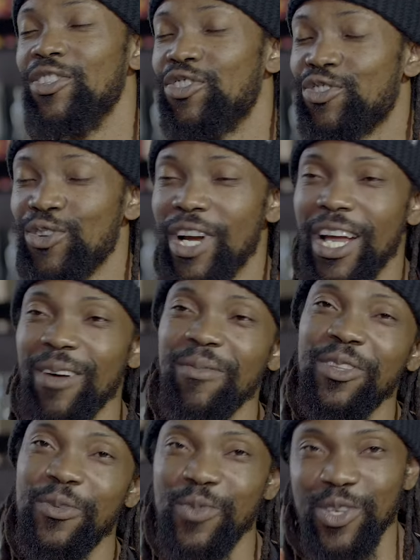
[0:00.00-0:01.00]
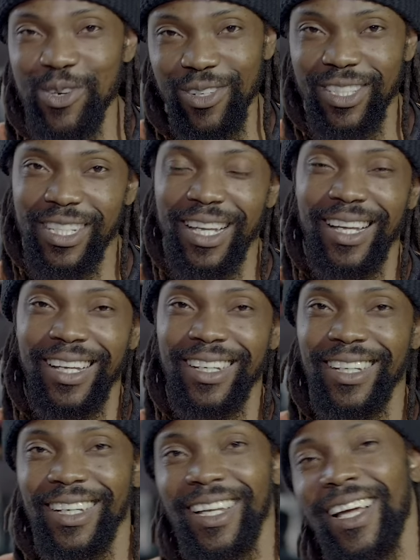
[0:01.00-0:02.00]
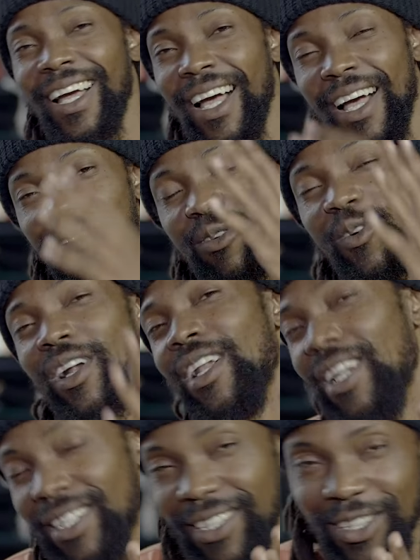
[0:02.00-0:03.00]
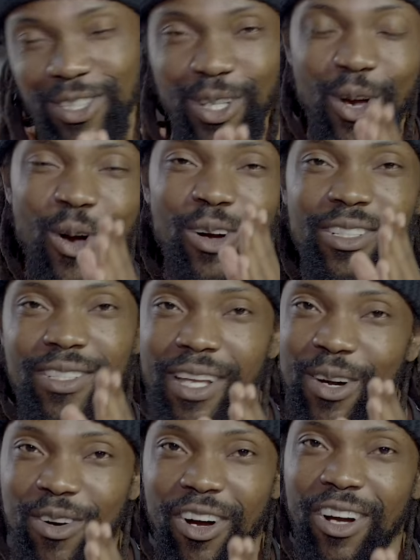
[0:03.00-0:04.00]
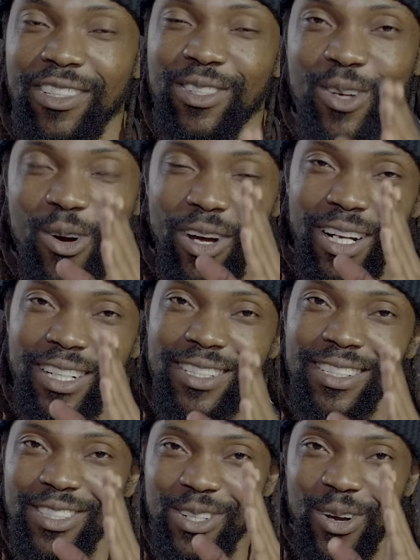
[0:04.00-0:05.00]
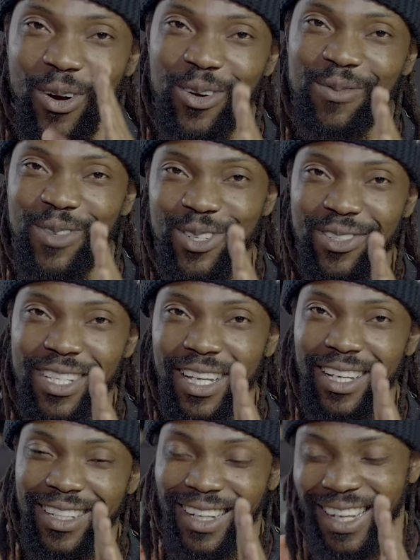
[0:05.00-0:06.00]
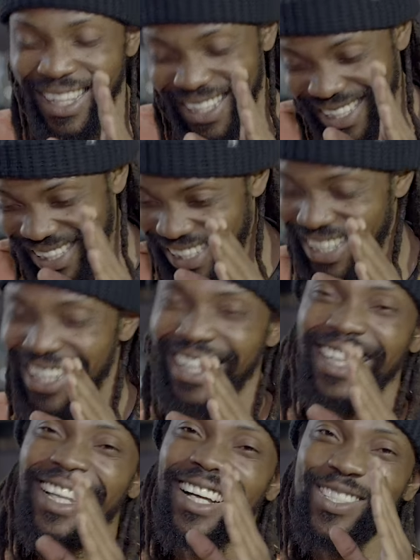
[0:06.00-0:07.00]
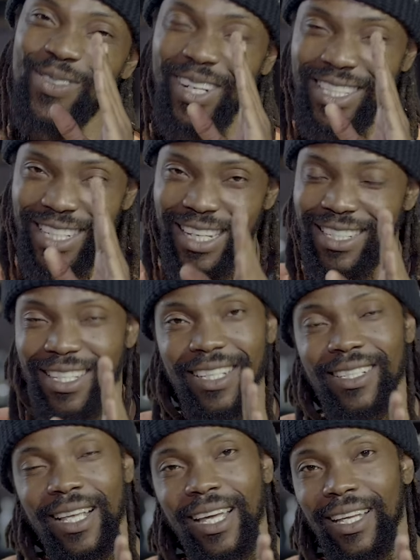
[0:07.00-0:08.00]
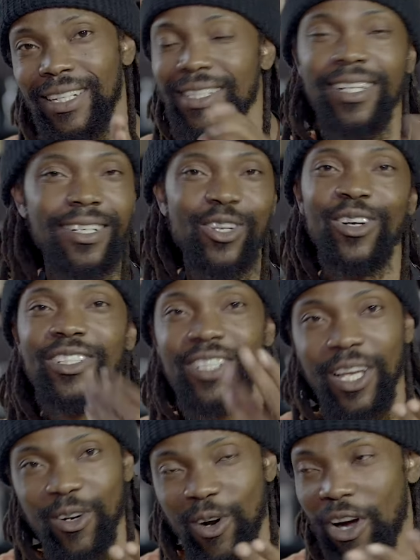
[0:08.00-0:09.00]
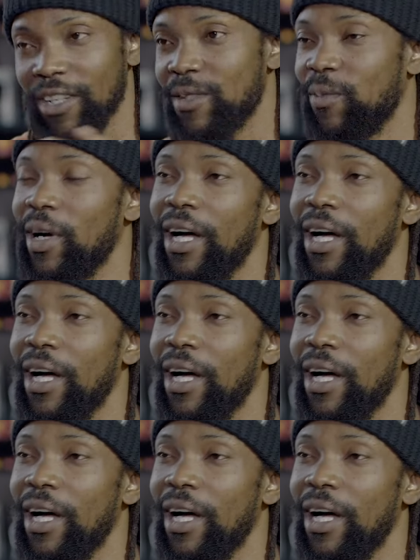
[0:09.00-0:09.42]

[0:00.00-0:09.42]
Stream the music! If you want to listen to the old J-Rox, go and listen to the old music. That's what Jay-Z said, not J-Rox.